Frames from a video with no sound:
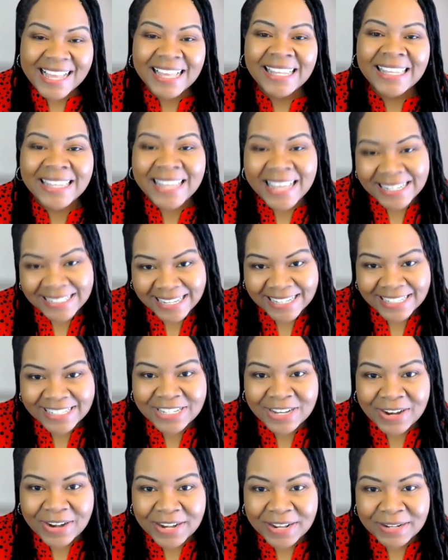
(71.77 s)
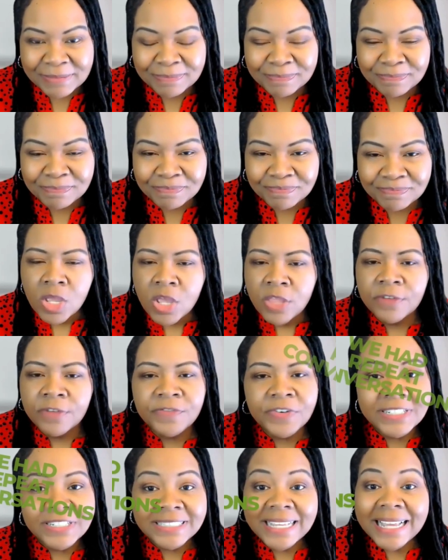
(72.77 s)
Let's get started. The
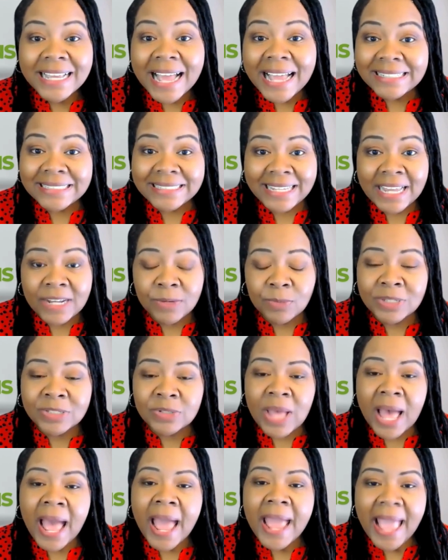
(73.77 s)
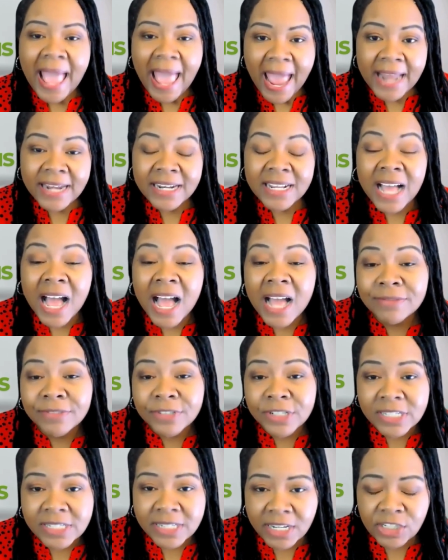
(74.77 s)
first thing I did was I had
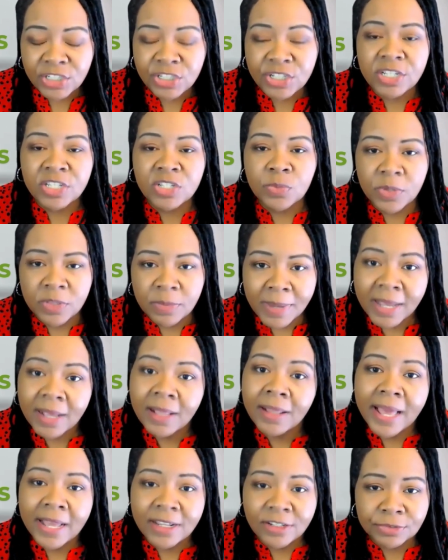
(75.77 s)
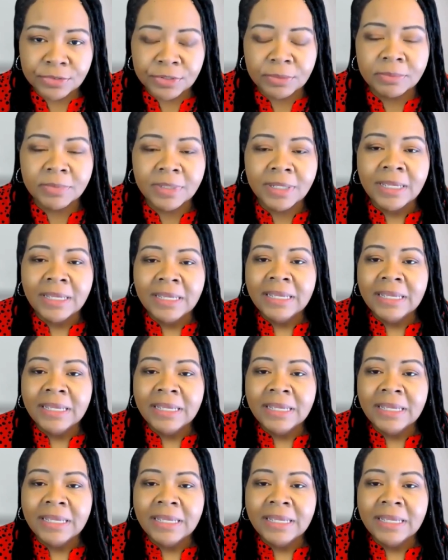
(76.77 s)
conversations with my classroom.